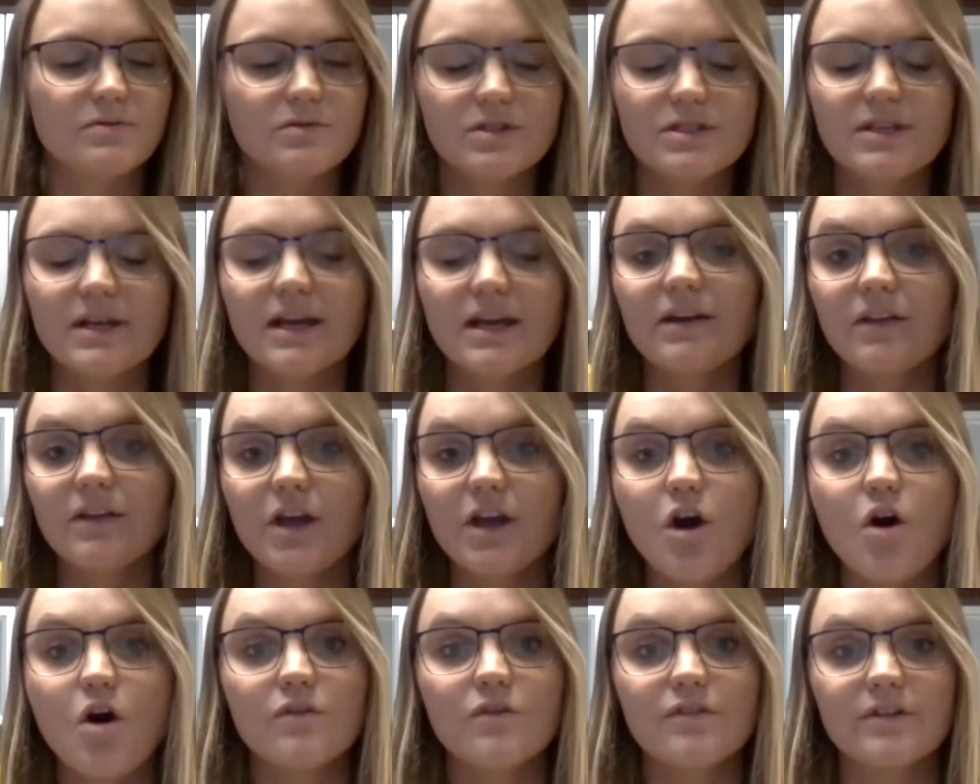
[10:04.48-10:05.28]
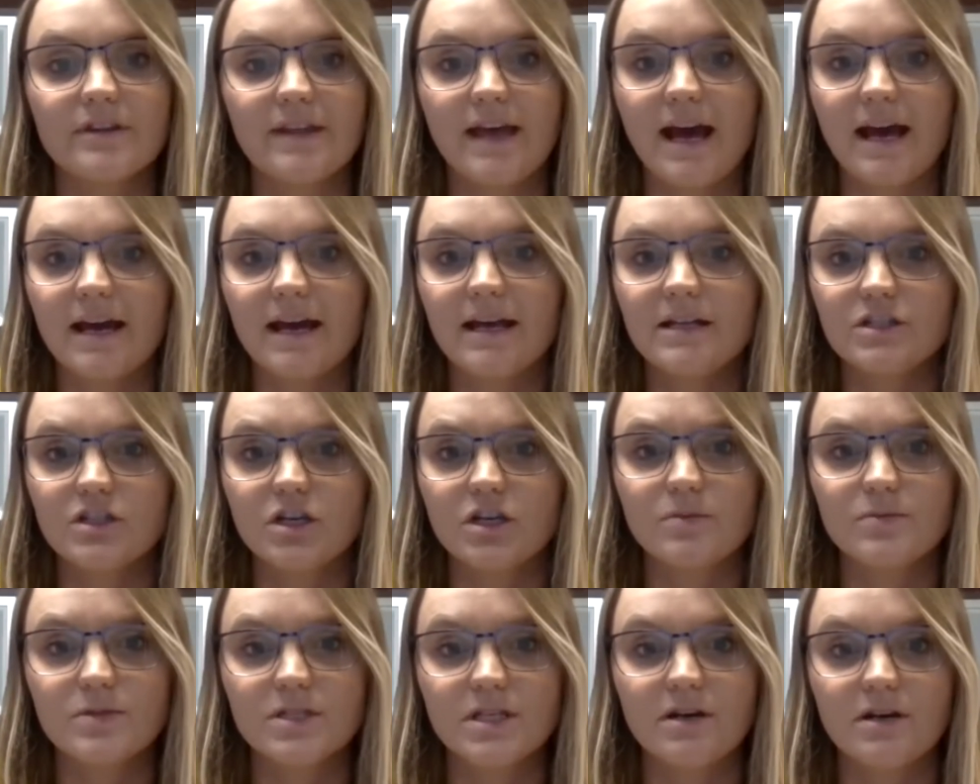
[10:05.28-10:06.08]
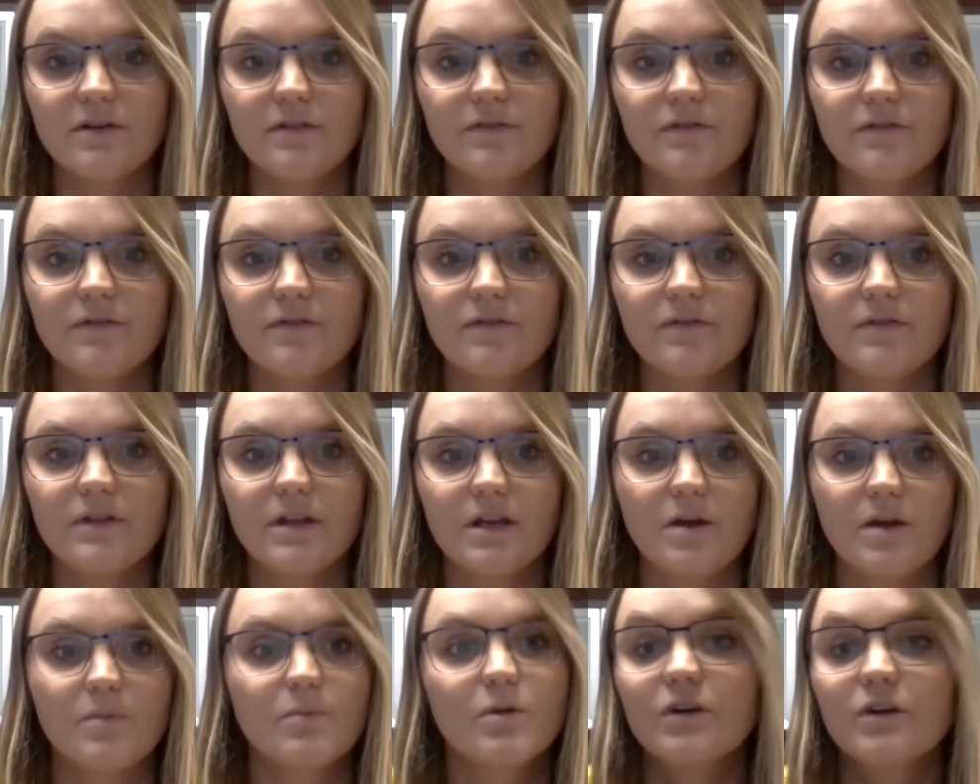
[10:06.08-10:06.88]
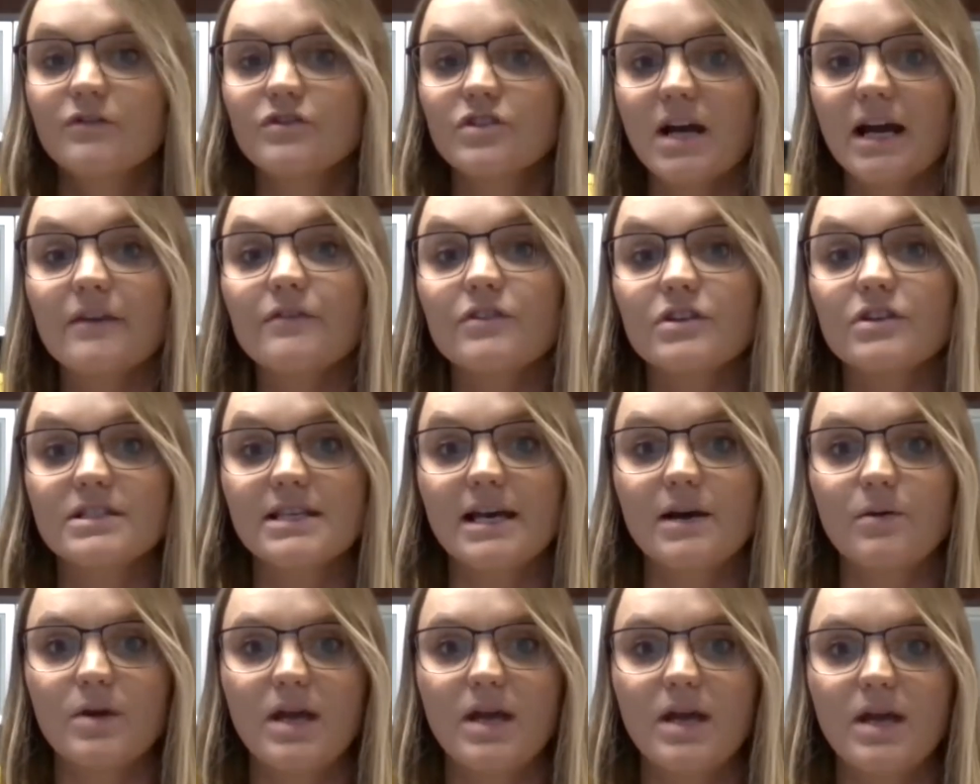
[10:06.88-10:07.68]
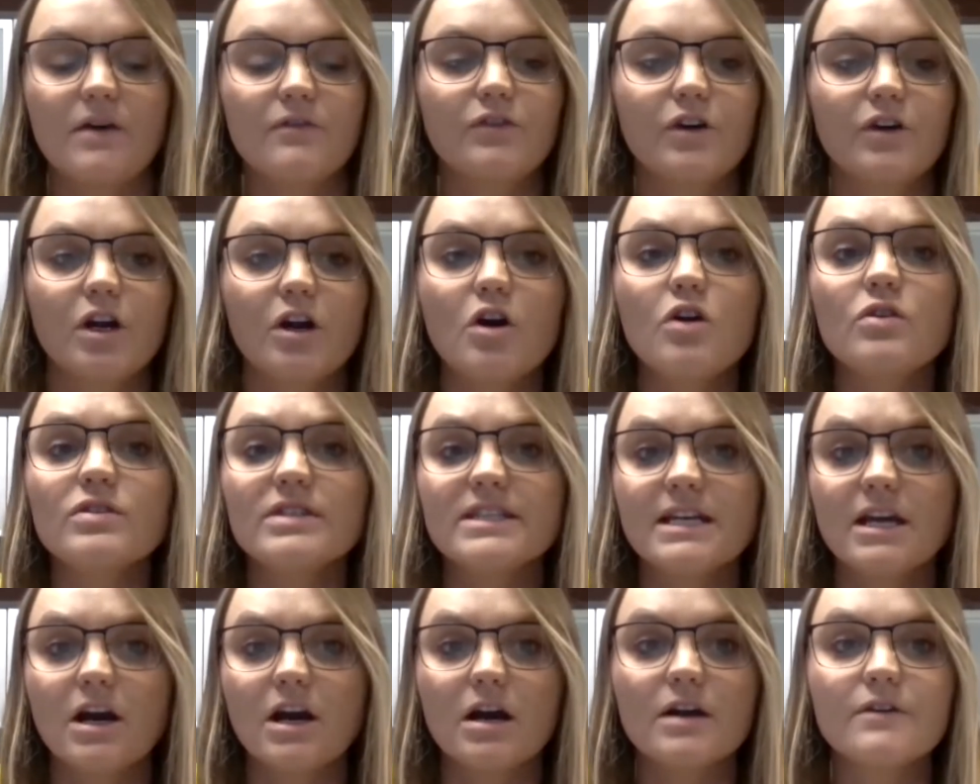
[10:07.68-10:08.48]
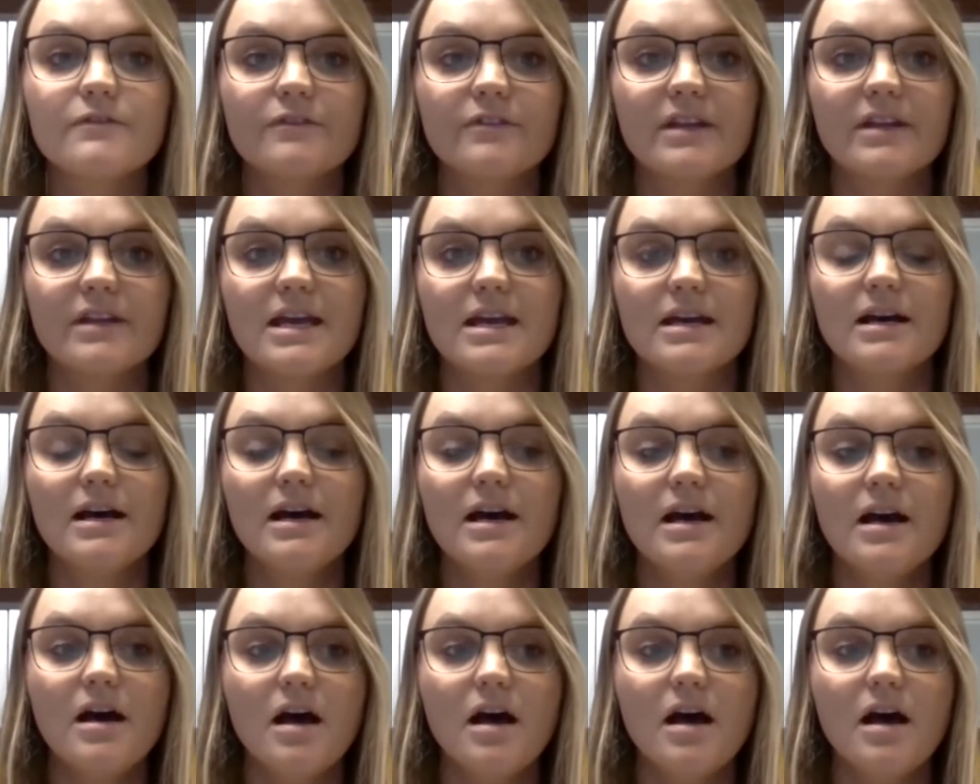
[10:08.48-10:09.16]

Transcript: slightly over that in terms of the number of drivers that we have for our OTR fleet.